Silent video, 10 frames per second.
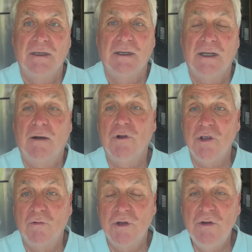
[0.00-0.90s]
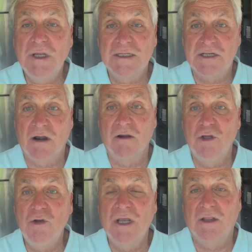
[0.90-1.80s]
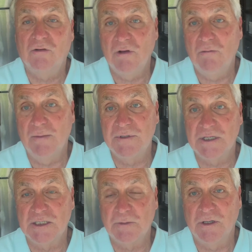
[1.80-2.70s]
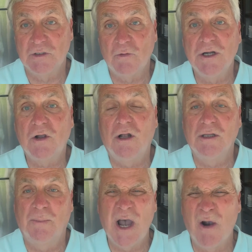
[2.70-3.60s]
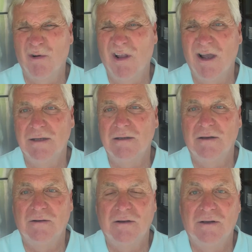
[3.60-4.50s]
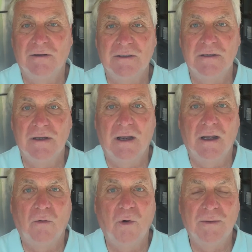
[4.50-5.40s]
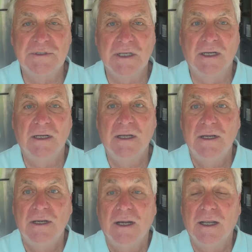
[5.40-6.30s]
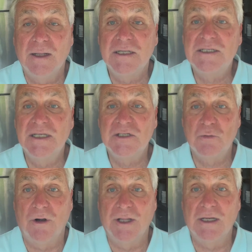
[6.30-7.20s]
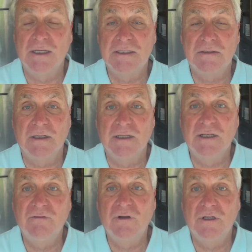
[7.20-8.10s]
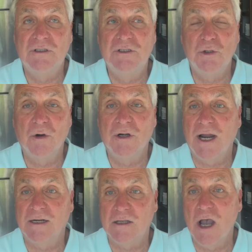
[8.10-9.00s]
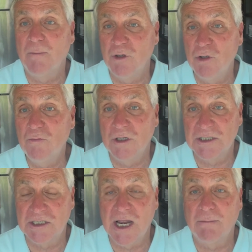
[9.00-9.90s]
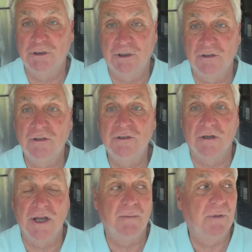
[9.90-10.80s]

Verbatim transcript: Now, when you get started, you get three websites, but there's one called the Powerline website. And it's this one. It's LiveGoodTour.com, and you establish your username.